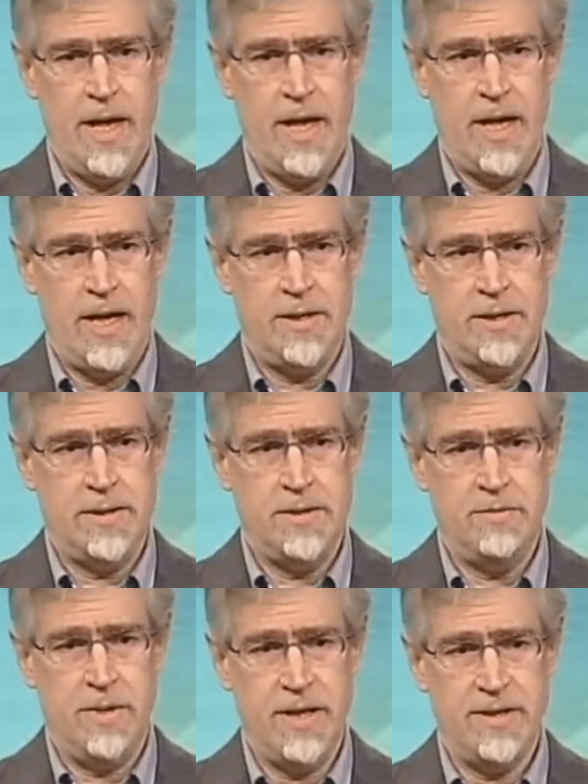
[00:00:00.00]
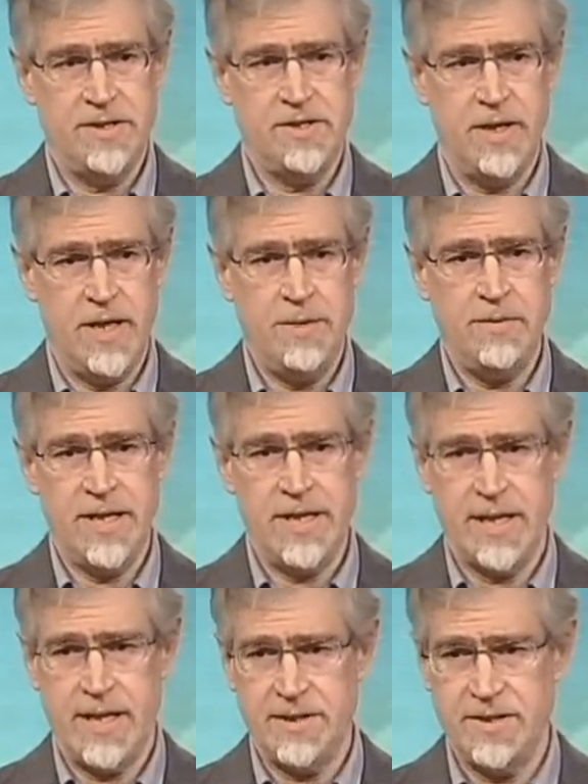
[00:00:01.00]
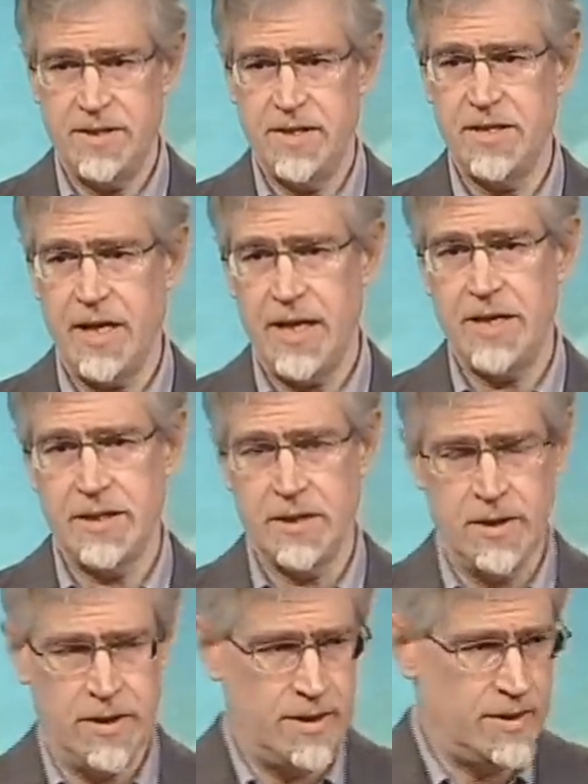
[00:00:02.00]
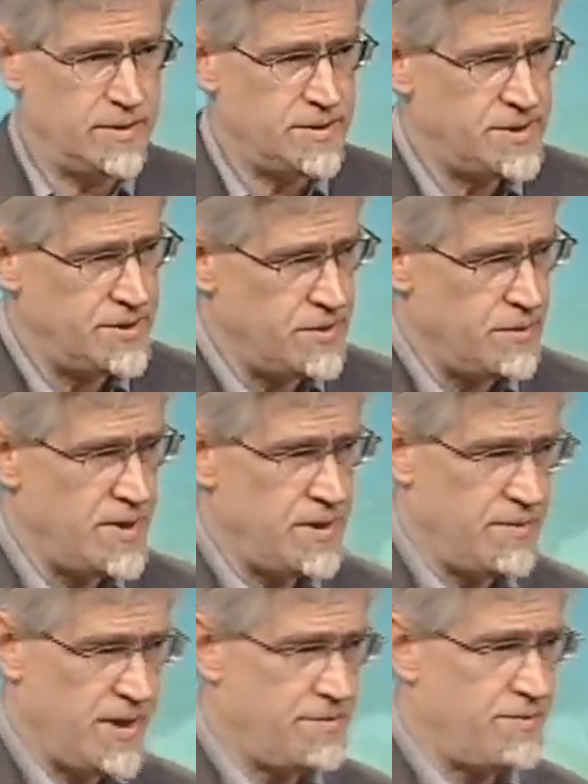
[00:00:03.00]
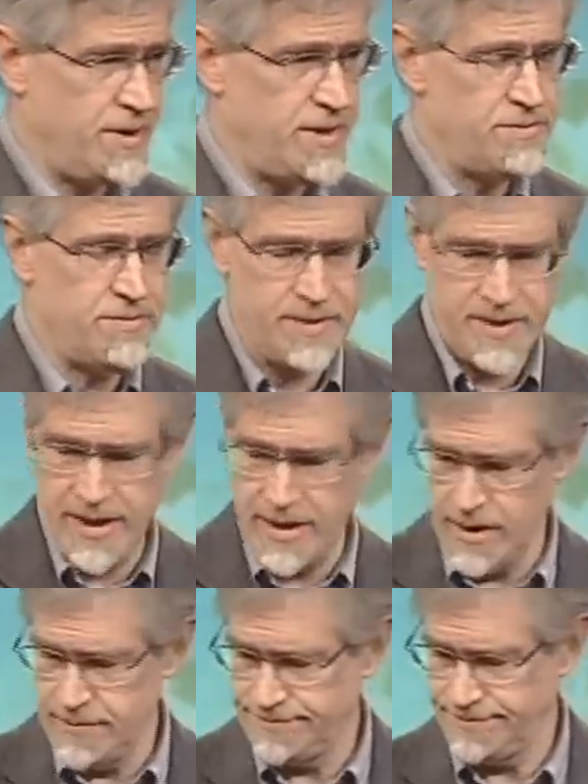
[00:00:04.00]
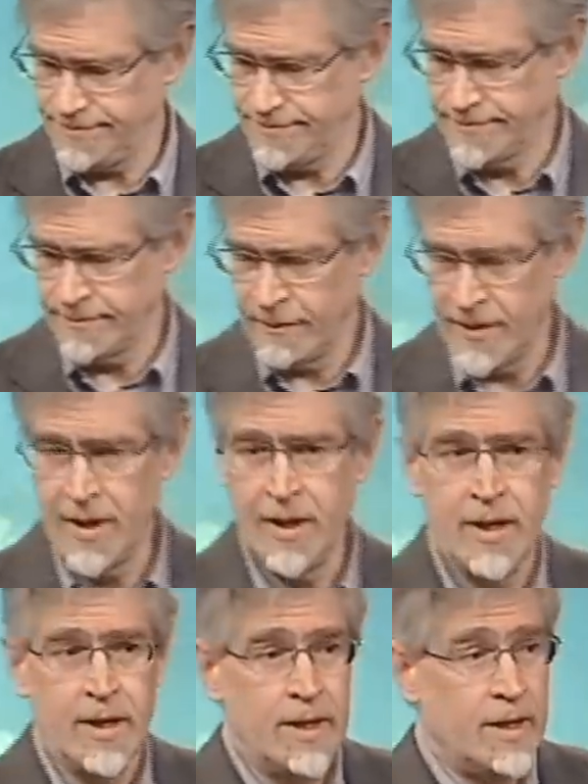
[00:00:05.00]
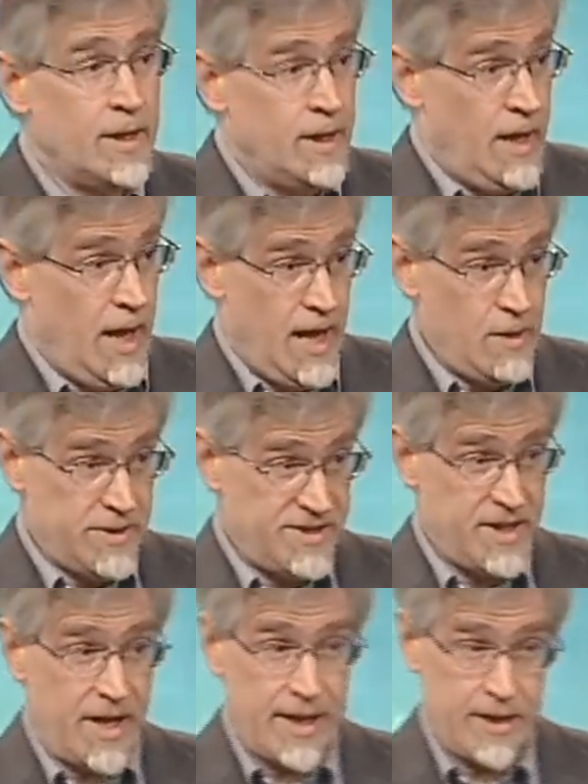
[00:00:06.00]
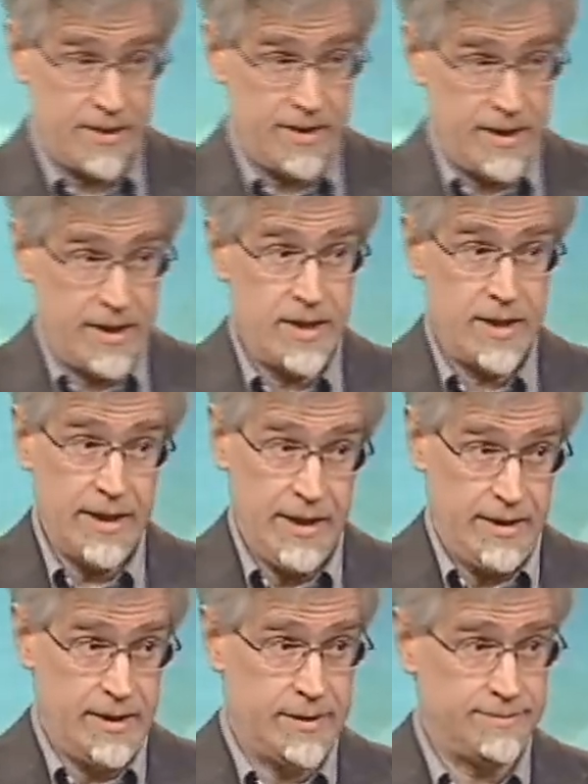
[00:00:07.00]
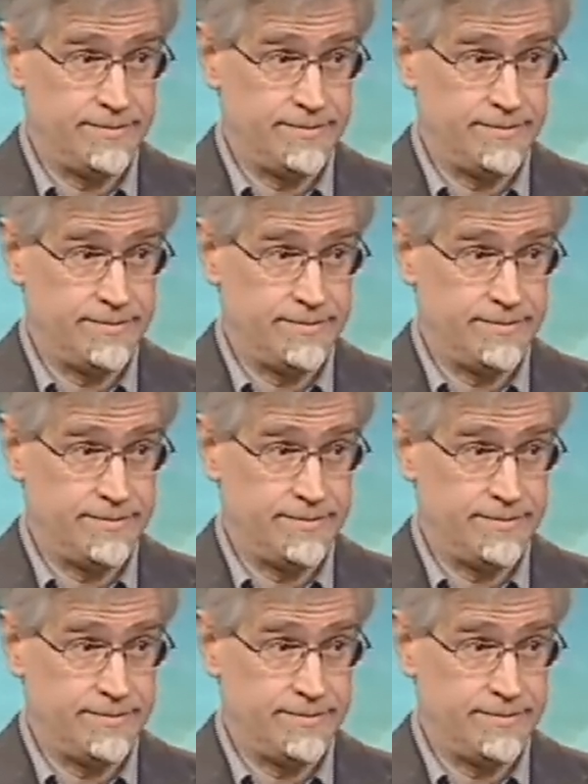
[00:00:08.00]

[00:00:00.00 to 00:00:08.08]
And by the time I got to the dining hall to meet my friend for dinner, I was higher than a kite.